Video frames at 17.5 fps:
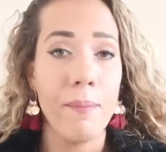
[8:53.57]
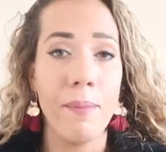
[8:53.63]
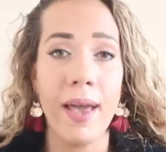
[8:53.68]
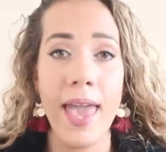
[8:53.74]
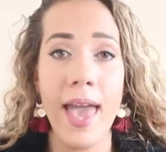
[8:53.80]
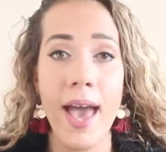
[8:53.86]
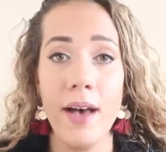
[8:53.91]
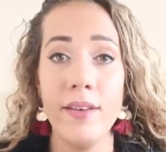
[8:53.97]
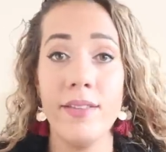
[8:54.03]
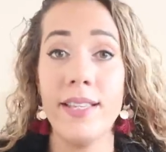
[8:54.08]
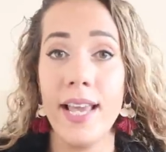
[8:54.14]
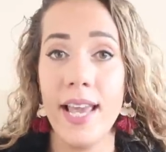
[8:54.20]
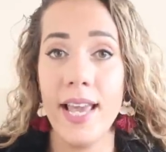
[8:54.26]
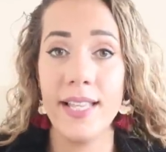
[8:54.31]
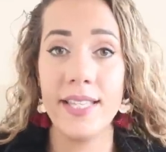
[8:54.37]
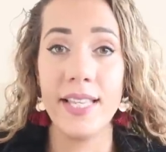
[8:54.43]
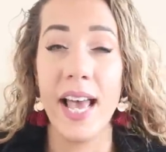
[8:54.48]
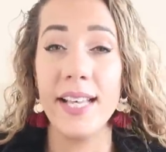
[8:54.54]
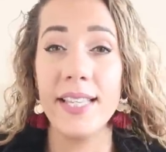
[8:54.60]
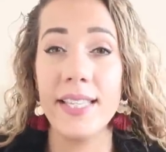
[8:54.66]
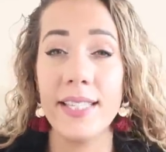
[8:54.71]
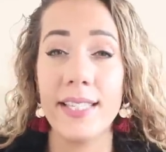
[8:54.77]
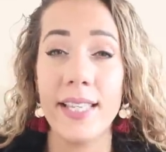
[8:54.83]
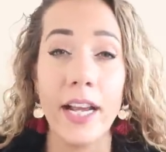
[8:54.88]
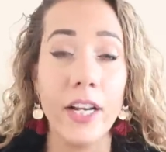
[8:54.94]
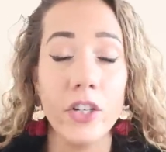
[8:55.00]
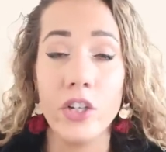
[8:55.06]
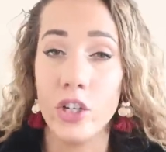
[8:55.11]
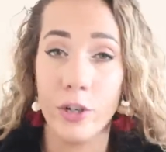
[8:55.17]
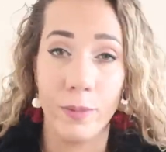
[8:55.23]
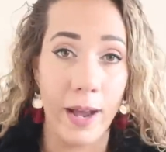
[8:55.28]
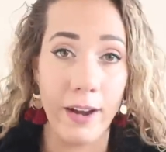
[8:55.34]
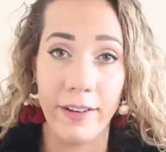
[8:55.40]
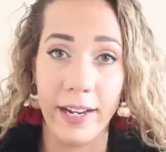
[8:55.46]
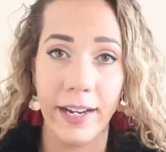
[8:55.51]
my house is a
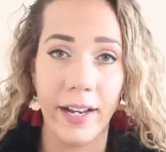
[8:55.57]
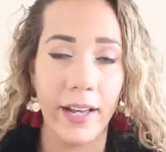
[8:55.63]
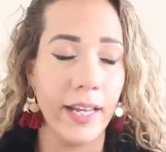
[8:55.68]
sanctuary.